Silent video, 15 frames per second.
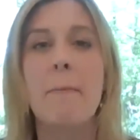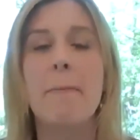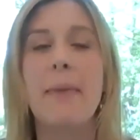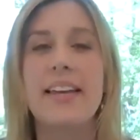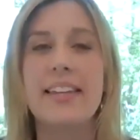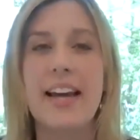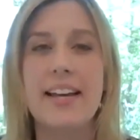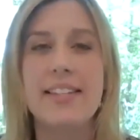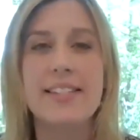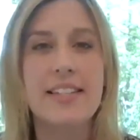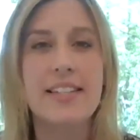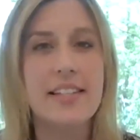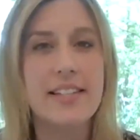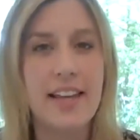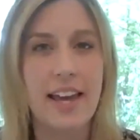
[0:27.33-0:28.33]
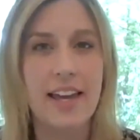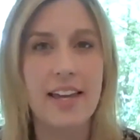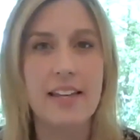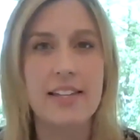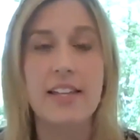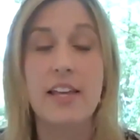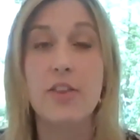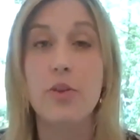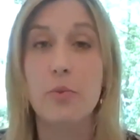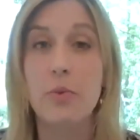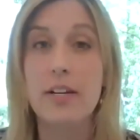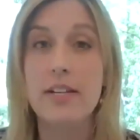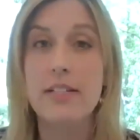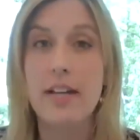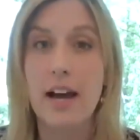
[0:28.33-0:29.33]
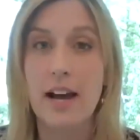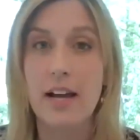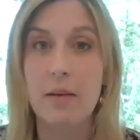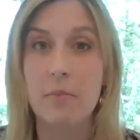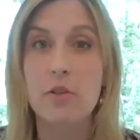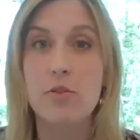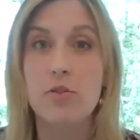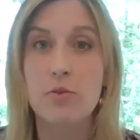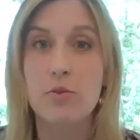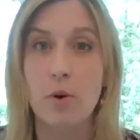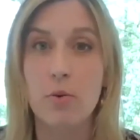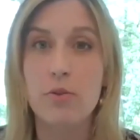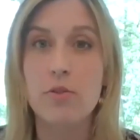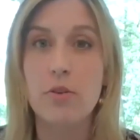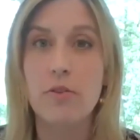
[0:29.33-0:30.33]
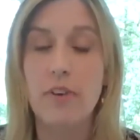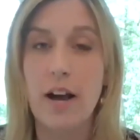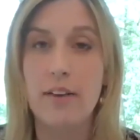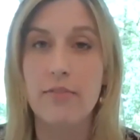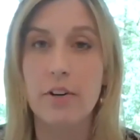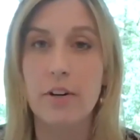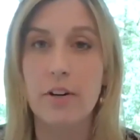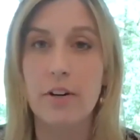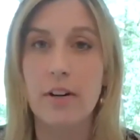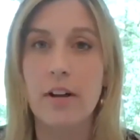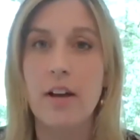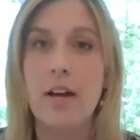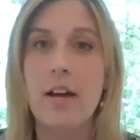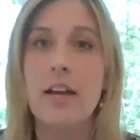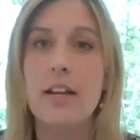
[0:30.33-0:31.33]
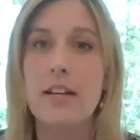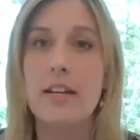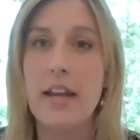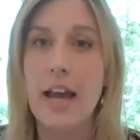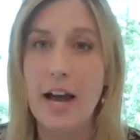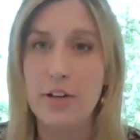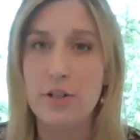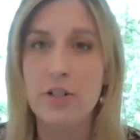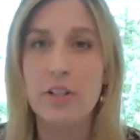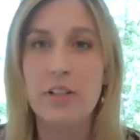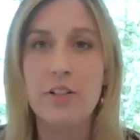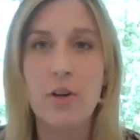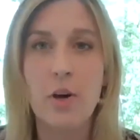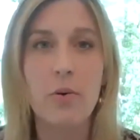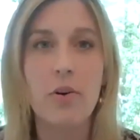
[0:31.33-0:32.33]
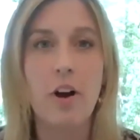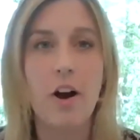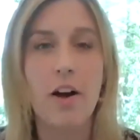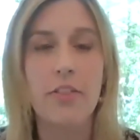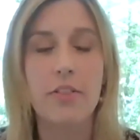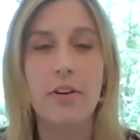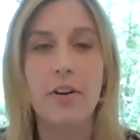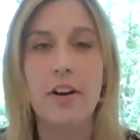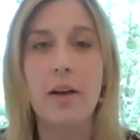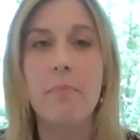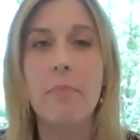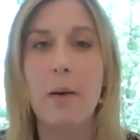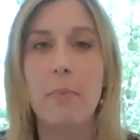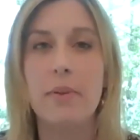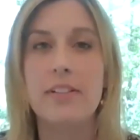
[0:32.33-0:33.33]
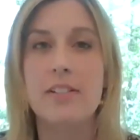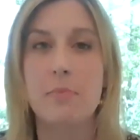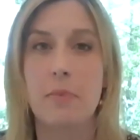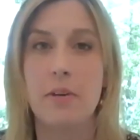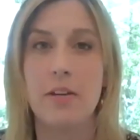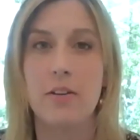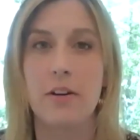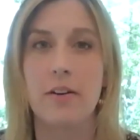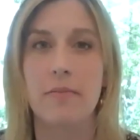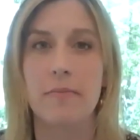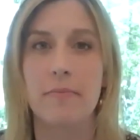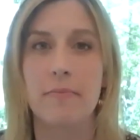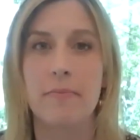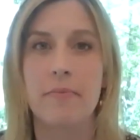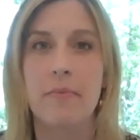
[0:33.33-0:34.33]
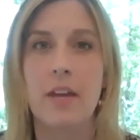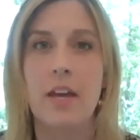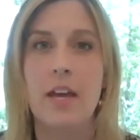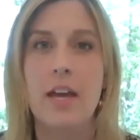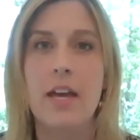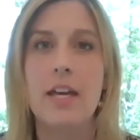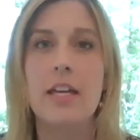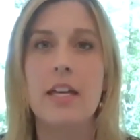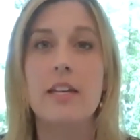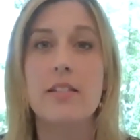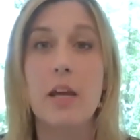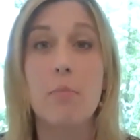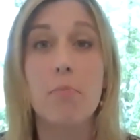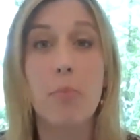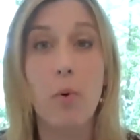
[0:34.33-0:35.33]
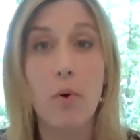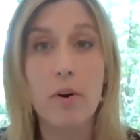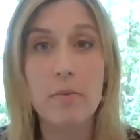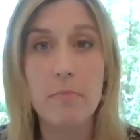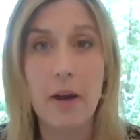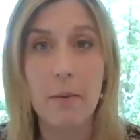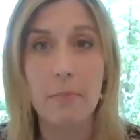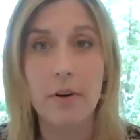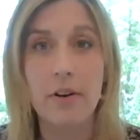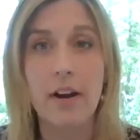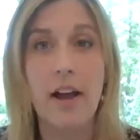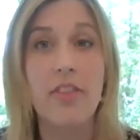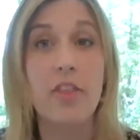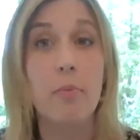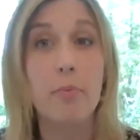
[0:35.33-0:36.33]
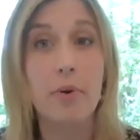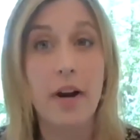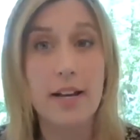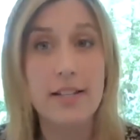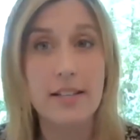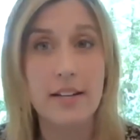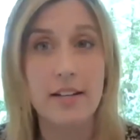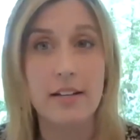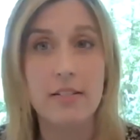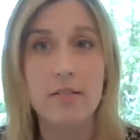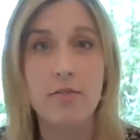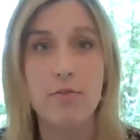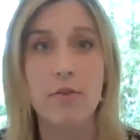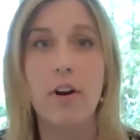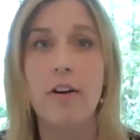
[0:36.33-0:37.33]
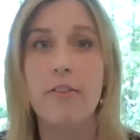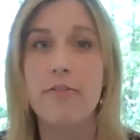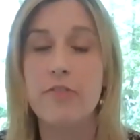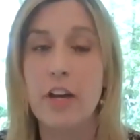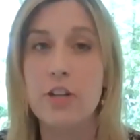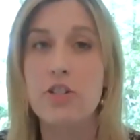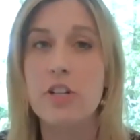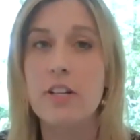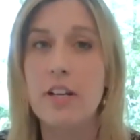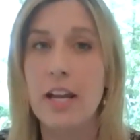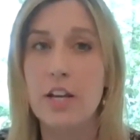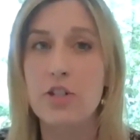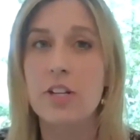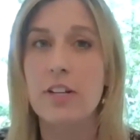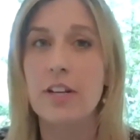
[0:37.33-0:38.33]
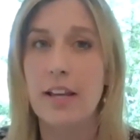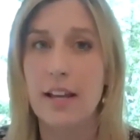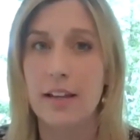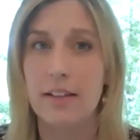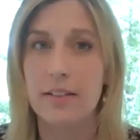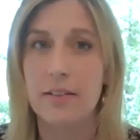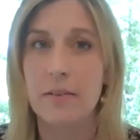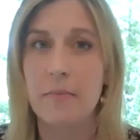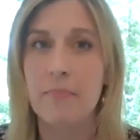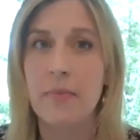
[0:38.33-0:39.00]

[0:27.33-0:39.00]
My guest today is a 3-time stroke survivor, nationally known author, and public speaker. He is a board member and the president for Aphasia Nation, Inc.,